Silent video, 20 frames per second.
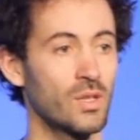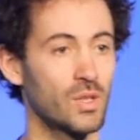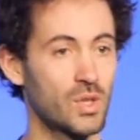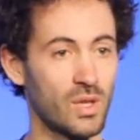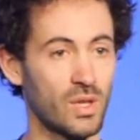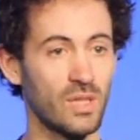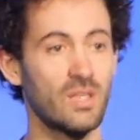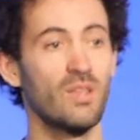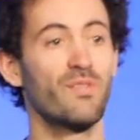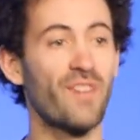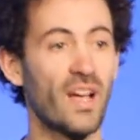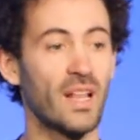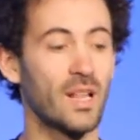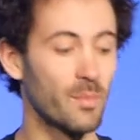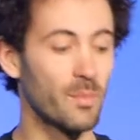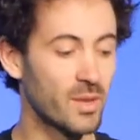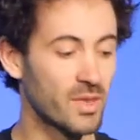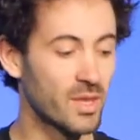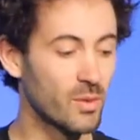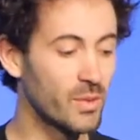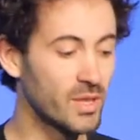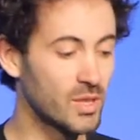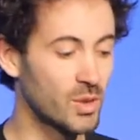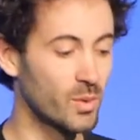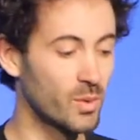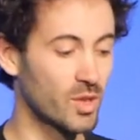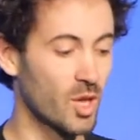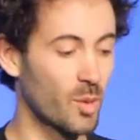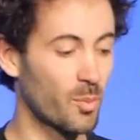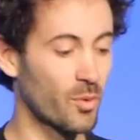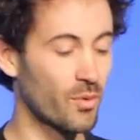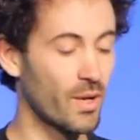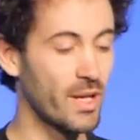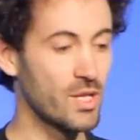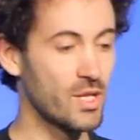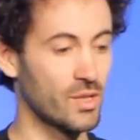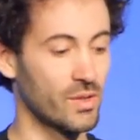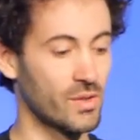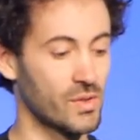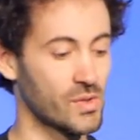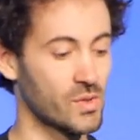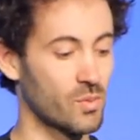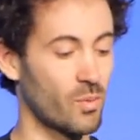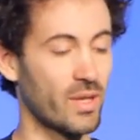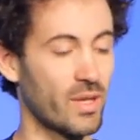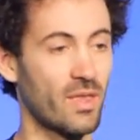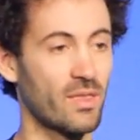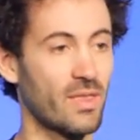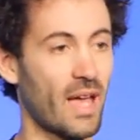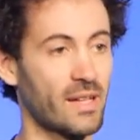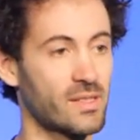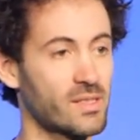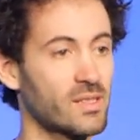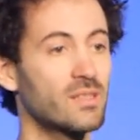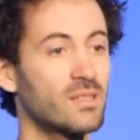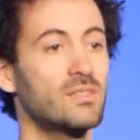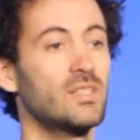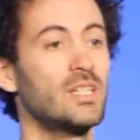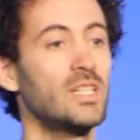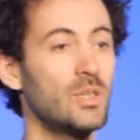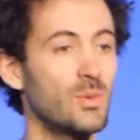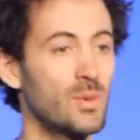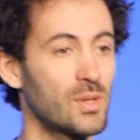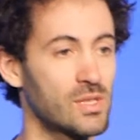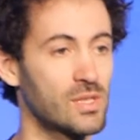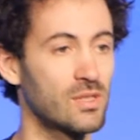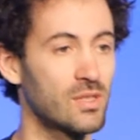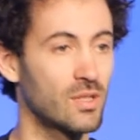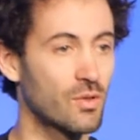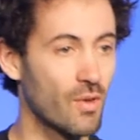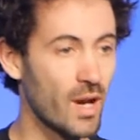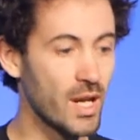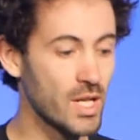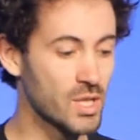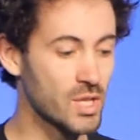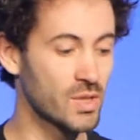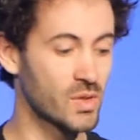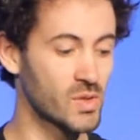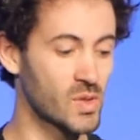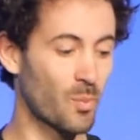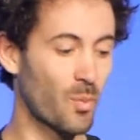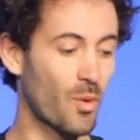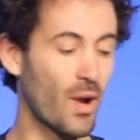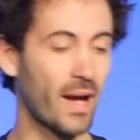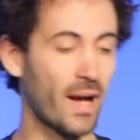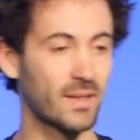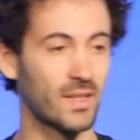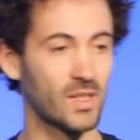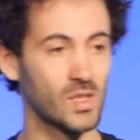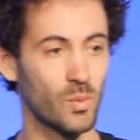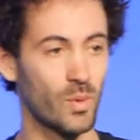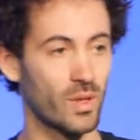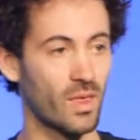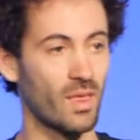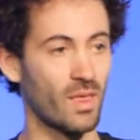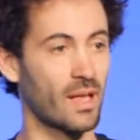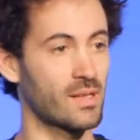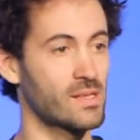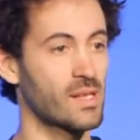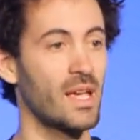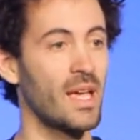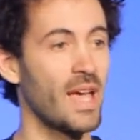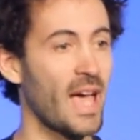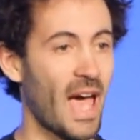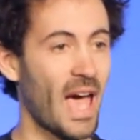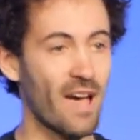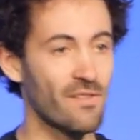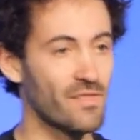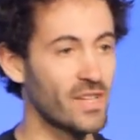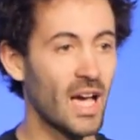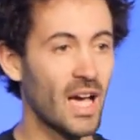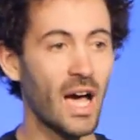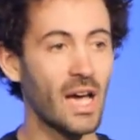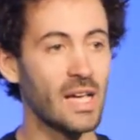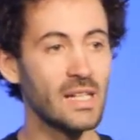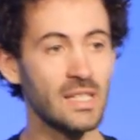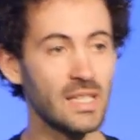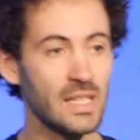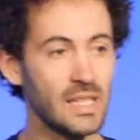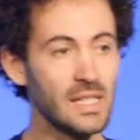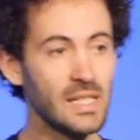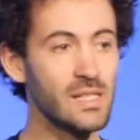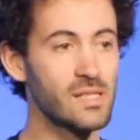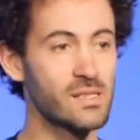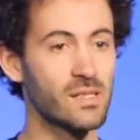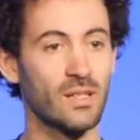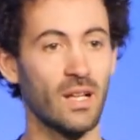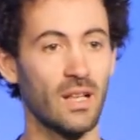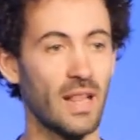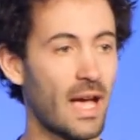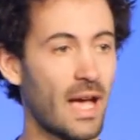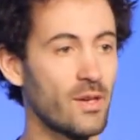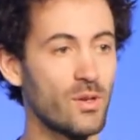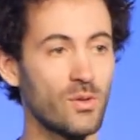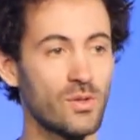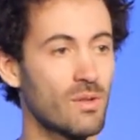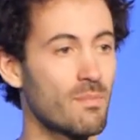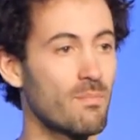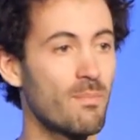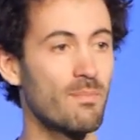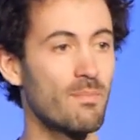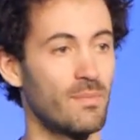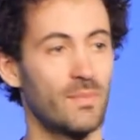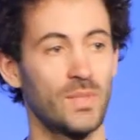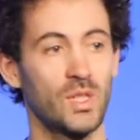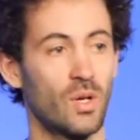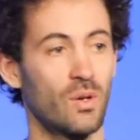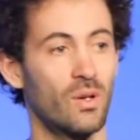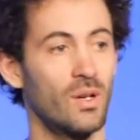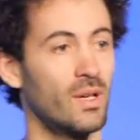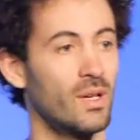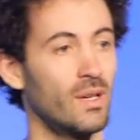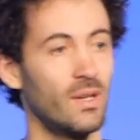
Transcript: to the development that we do in operations, whether that's continuous integration as a practice, whether that's having IDEs that allow you to, you know,